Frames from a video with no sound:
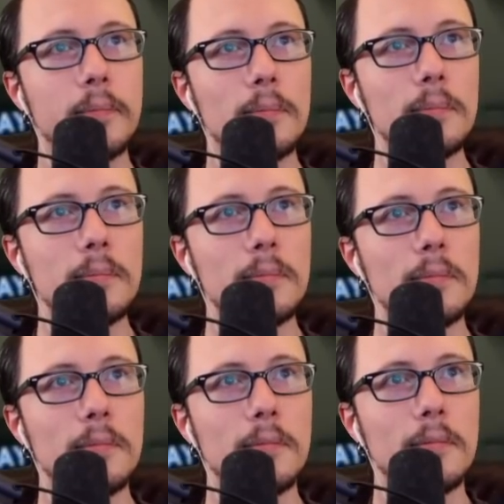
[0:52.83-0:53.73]

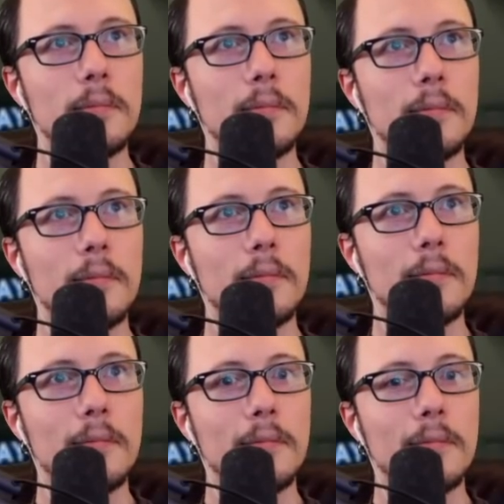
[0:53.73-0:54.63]

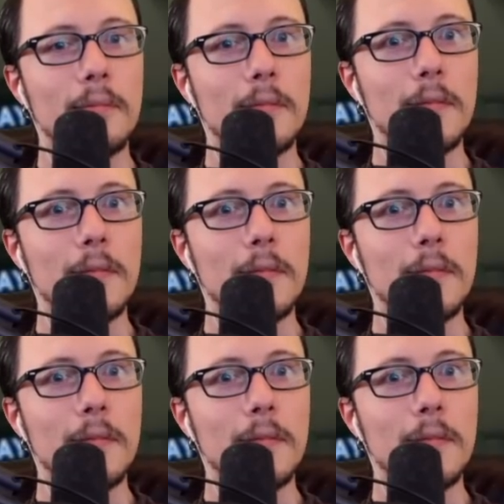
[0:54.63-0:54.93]
This person isn't speaking.